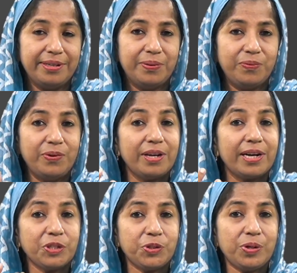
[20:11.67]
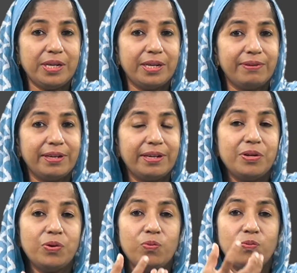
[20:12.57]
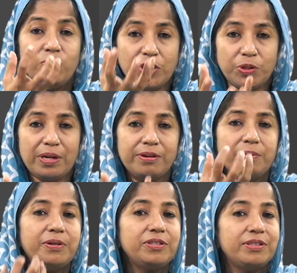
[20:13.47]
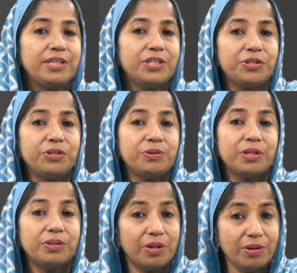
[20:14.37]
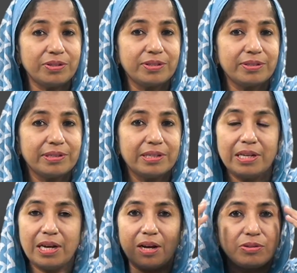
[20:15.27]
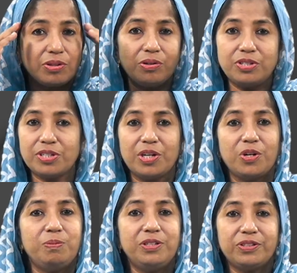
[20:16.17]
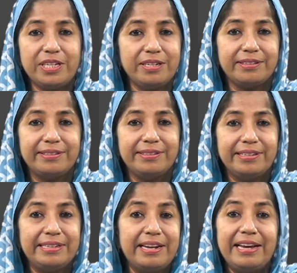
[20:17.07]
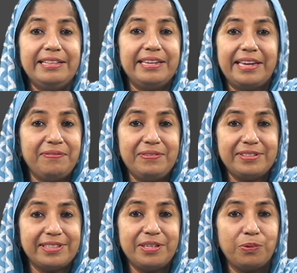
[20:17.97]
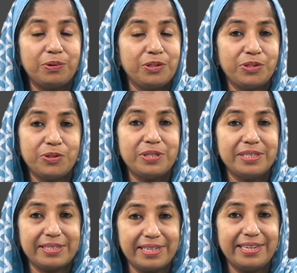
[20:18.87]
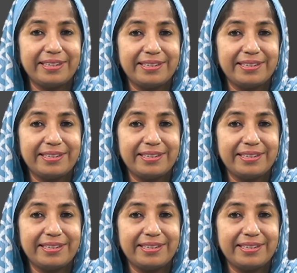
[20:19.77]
we are actually giving visual representation to our thoughts. Our thoughts cannot be seen, neither can we see what the students think.